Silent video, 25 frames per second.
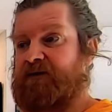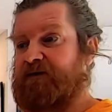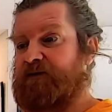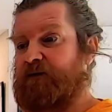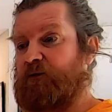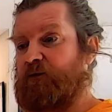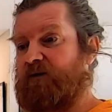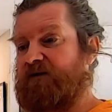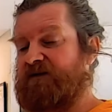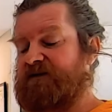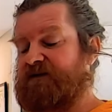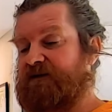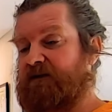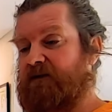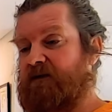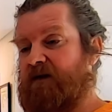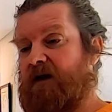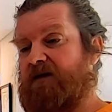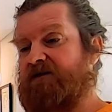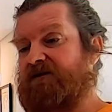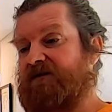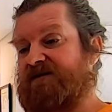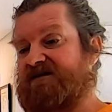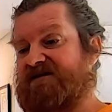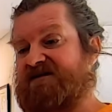So we still
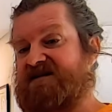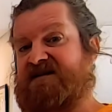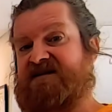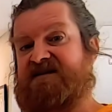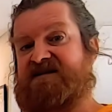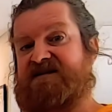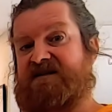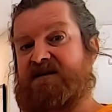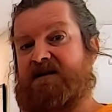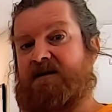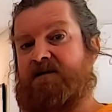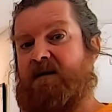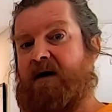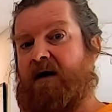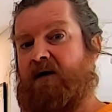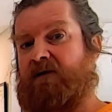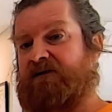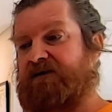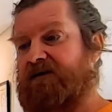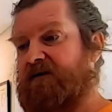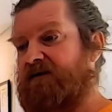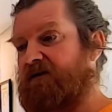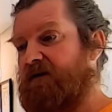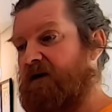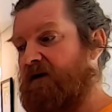have a decent
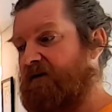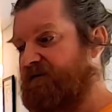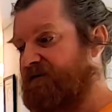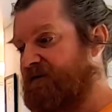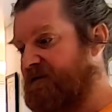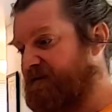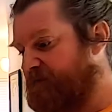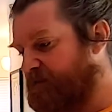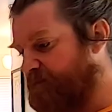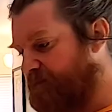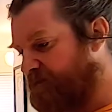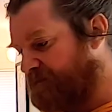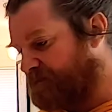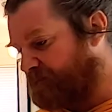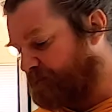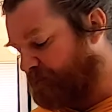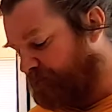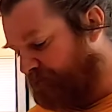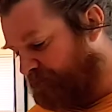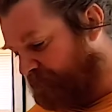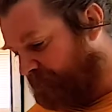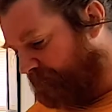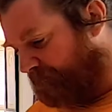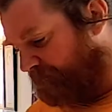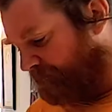amount of these
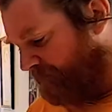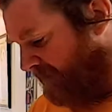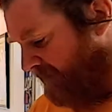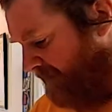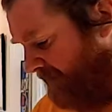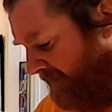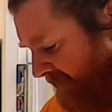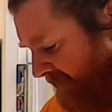resources.